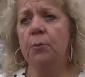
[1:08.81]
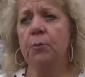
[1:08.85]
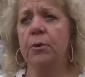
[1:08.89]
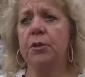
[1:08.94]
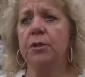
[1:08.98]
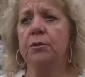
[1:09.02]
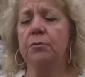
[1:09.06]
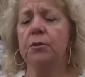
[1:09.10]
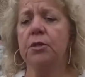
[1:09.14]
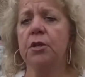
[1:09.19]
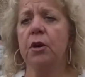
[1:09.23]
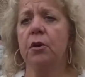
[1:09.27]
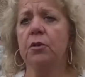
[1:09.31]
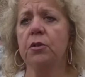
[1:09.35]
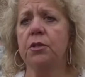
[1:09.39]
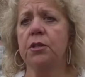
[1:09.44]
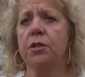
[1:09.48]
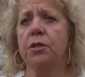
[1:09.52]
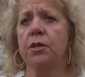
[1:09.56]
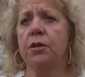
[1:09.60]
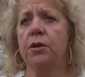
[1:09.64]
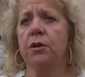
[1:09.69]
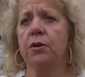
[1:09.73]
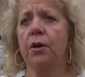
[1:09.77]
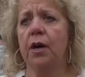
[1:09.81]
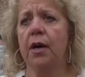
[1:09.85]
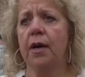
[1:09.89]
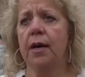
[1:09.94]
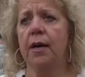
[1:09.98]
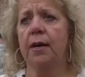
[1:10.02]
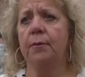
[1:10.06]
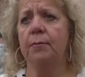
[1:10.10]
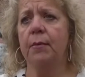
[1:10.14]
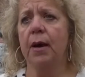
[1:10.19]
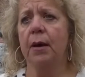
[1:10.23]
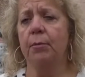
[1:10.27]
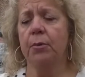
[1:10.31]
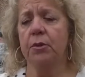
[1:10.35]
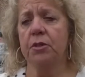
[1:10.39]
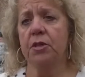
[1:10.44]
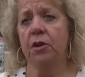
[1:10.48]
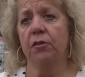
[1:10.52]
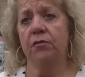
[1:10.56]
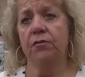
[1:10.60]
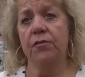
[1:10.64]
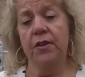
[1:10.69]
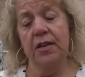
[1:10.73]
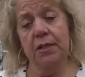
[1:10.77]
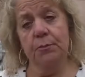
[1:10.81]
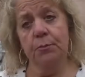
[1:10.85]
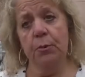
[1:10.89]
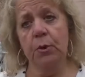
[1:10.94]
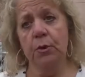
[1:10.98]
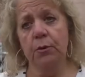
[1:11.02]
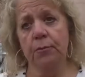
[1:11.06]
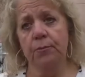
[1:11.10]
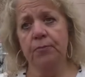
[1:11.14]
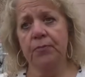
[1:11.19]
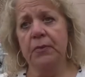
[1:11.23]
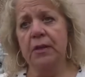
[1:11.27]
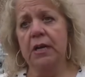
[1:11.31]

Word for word: but there was also, I put it on Facebook